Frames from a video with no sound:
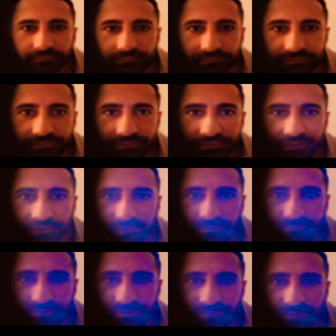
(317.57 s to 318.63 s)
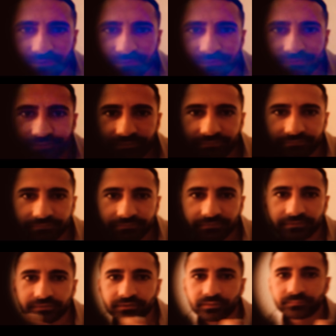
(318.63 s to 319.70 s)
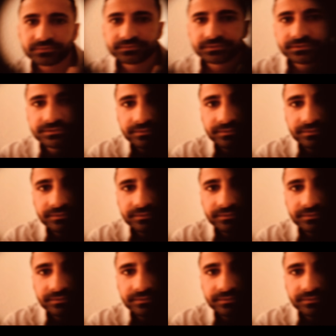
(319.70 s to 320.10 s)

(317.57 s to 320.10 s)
Just check the response of the opposite